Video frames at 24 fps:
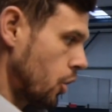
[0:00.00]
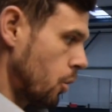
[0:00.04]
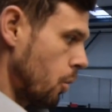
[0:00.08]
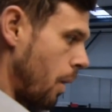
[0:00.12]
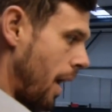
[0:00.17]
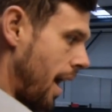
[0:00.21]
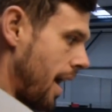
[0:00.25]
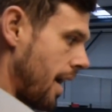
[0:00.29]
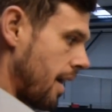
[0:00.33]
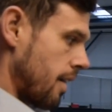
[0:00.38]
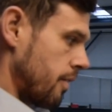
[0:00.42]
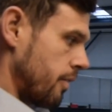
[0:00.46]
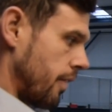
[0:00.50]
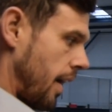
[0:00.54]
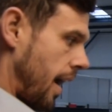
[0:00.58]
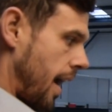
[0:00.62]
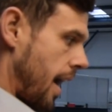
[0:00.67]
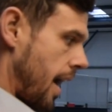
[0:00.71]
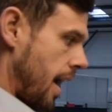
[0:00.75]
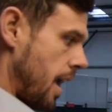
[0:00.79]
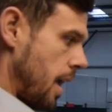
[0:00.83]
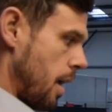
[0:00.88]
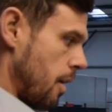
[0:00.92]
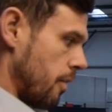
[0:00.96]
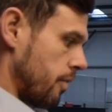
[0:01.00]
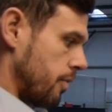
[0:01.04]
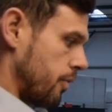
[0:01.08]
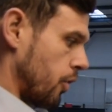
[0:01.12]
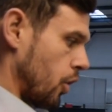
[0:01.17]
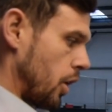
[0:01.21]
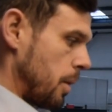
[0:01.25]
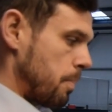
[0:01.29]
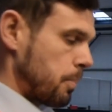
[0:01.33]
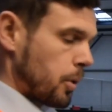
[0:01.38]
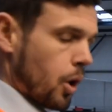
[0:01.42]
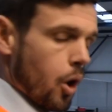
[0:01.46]
You have a
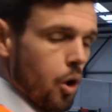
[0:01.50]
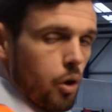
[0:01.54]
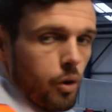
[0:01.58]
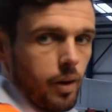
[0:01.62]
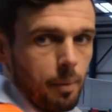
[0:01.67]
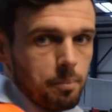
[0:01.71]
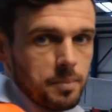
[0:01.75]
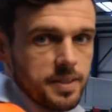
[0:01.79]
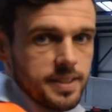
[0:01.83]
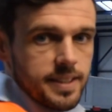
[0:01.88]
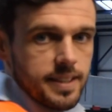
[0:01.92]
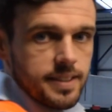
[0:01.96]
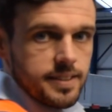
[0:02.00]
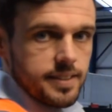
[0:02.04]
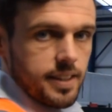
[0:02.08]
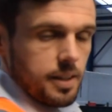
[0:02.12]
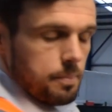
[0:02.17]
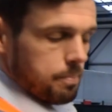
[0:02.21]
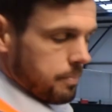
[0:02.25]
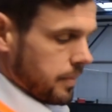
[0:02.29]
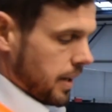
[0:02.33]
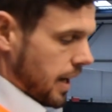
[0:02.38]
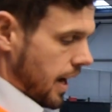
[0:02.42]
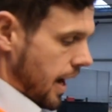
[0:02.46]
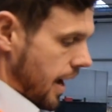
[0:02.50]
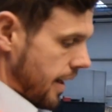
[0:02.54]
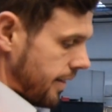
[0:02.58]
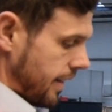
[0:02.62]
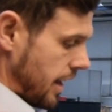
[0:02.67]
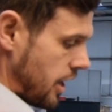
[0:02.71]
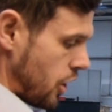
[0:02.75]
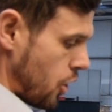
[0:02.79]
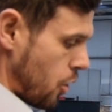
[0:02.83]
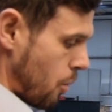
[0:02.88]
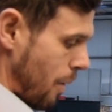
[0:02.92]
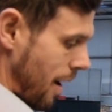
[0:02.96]
fully programmed system, and
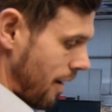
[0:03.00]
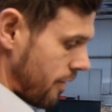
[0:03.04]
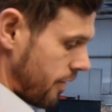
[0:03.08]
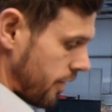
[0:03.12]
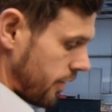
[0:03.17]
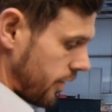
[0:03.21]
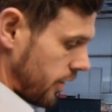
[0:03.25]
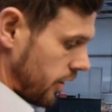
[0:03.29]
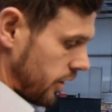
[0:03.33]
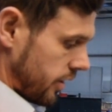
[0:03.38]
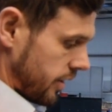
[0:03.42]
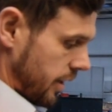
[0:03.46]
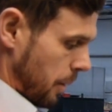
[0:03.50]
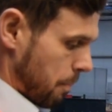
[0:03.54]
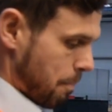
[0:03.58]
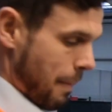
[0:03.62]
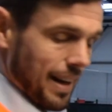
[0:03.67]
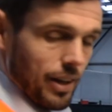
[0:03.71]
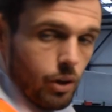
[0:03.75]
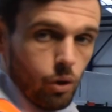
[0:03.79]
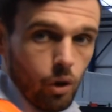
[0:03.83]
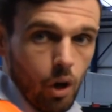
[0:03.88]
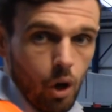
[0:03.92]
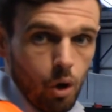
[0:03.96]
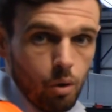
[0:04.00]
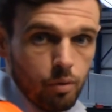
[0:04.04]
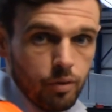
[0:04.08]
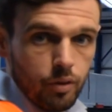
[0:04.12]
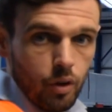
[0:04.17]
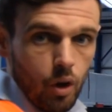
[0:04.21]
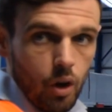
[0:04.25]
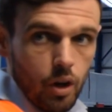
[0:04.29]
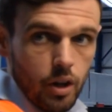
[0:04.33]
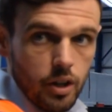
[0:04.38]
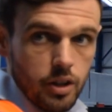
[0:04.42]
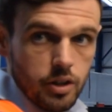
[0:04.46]
then you have the manual
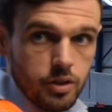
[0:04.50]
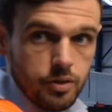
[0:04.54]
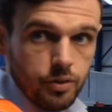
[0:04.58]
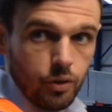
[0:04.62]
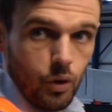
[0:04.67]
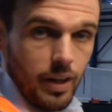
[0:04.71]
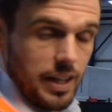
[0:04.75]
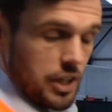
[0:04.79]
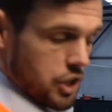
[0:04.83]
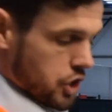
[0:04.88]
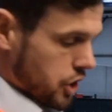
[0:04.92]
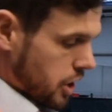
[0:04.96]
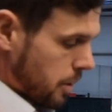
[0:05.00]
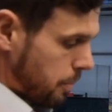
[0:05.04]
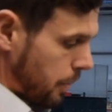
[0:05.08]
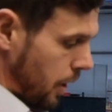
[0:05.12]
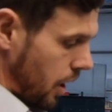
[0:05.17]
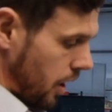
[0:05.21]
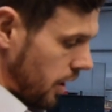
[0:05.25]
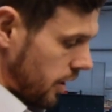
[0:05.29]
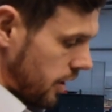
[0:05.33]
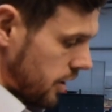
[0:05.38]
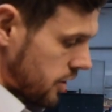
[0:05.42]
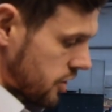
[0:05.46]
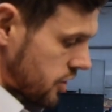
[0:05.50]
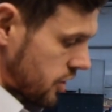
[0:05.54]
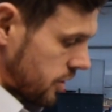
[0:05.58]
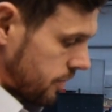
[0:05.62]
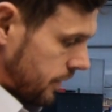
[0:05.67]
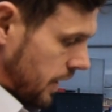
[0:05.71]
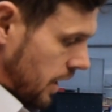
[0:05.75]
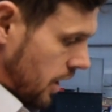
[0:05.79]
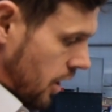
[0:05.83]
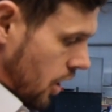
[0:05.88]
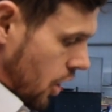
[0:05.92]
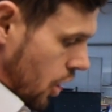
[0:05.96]
overrides for each of the burners.
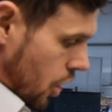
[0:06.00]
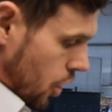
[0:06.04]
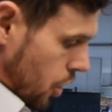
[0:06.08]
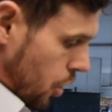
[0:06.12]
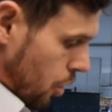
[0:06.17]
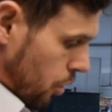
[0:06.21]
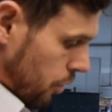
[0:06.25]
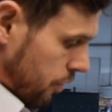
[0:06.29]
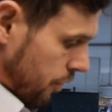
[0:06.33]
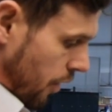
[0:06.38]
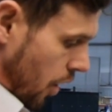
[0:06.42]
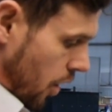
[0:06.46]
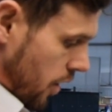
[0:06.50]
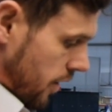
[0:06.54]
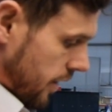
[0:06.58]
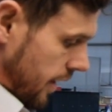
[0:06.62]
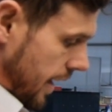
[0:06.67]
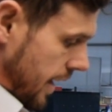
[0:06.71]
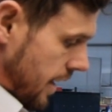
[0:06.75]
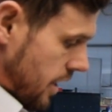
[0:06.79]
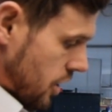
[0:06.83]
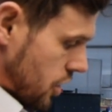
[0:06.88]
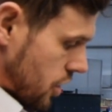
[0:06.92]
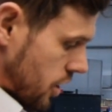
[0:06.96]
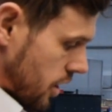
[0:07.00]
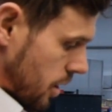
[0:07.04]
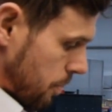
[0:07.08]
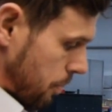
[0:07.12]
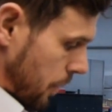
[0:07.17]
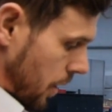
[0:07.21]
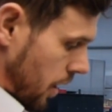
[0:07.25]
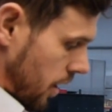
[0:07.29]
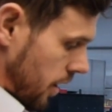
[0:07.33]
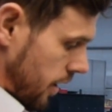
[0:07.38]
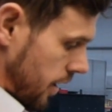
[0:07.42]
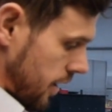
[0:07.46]
You'll find that each of the
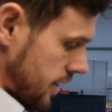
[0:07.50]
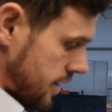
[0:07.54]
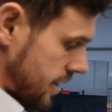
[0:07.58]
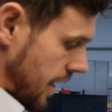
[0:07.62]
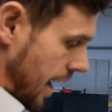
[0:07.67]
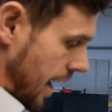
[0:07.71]
burners